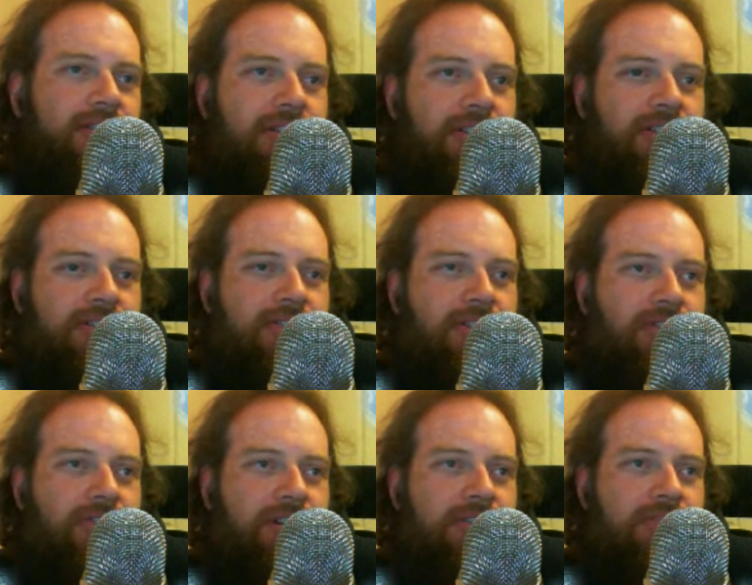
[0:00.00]
and
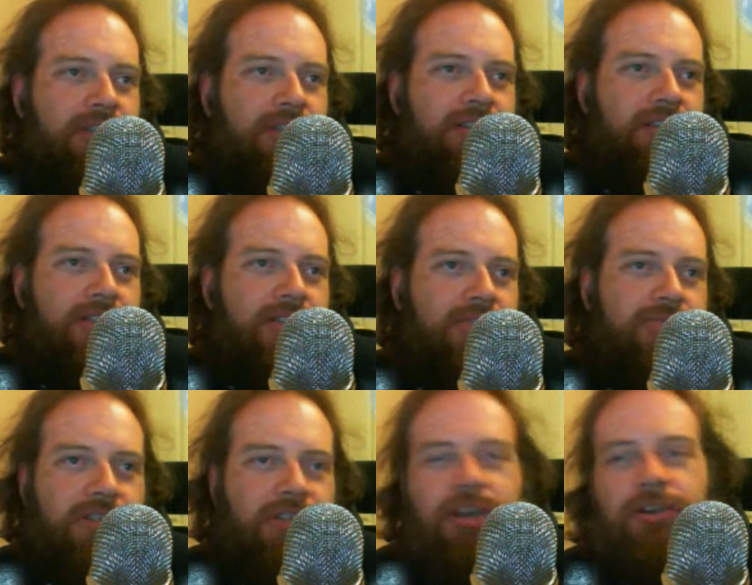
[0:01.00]
contracts in place to actually
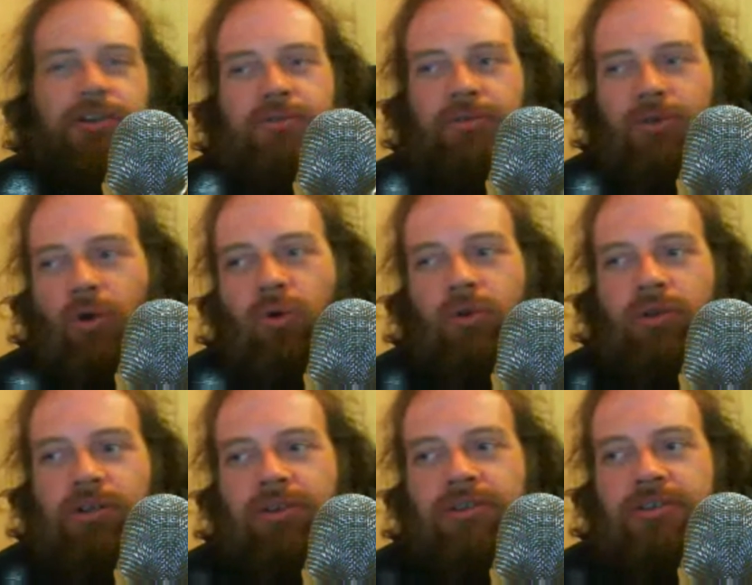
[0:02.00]
really go
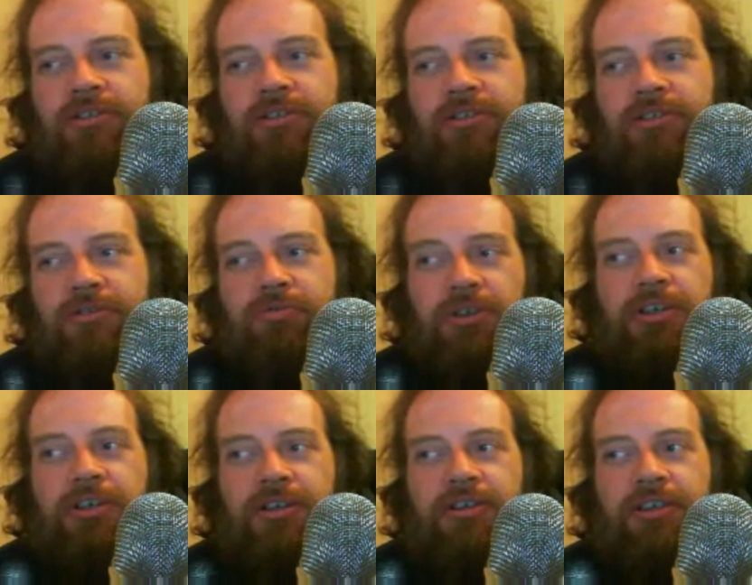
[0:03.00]
all in on this and
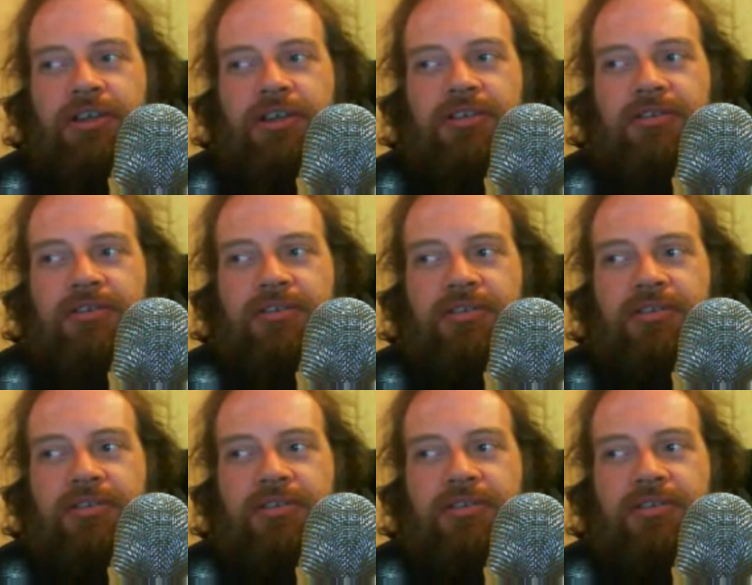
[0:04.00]
really go to town.